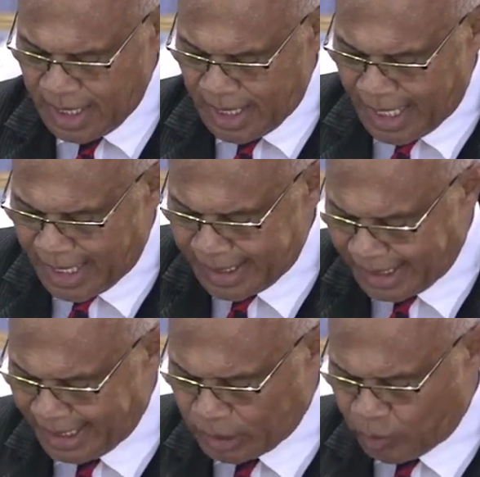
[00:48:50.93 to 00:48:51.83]
And
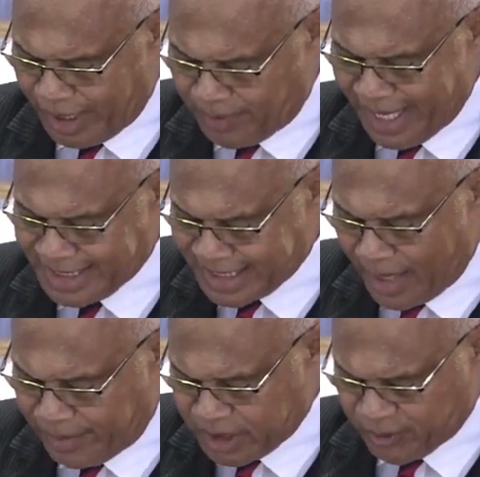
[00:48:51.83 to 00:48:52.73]
it will be
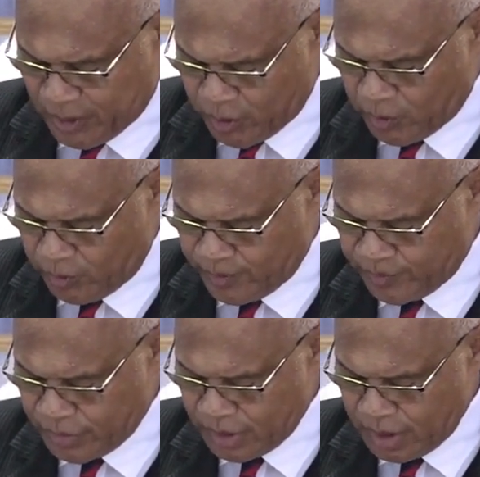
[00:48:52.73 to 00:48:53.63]
established for you,
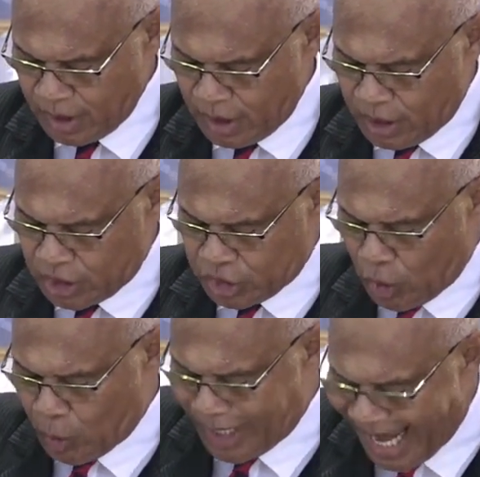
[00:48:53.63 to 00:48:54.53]

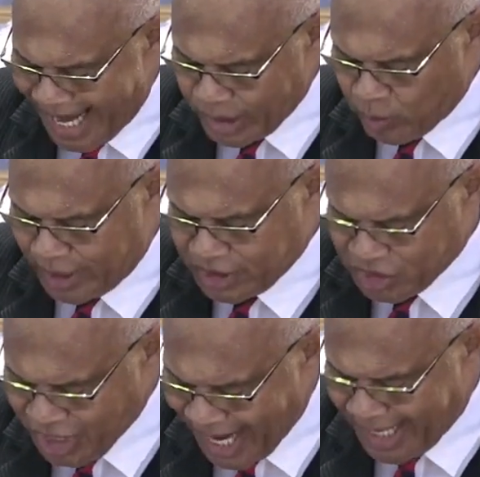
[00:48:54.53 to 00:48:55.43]
so light will
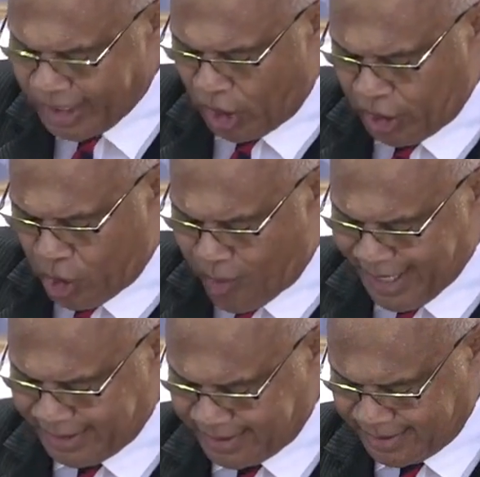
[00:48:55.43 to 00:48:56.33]
shine on your
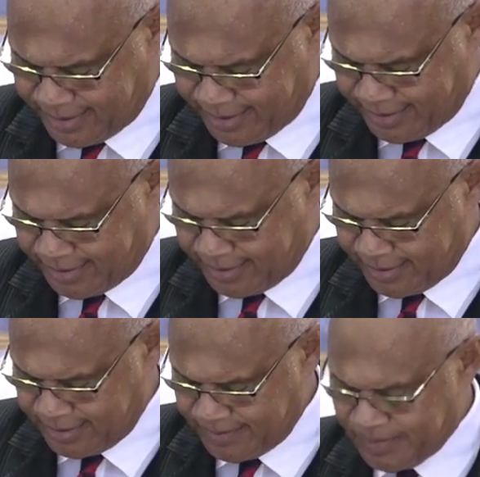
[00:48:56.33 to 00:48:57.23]
ways.
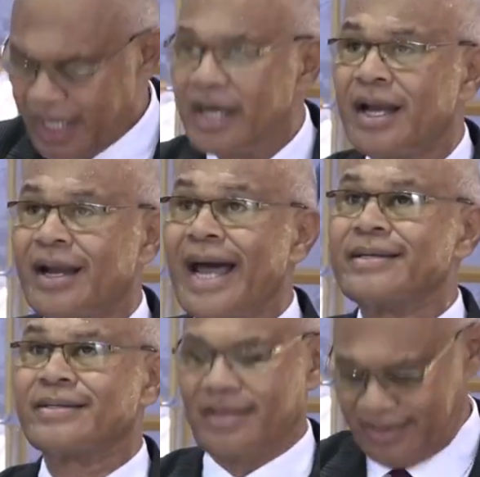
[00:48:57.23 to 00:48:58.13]
Light.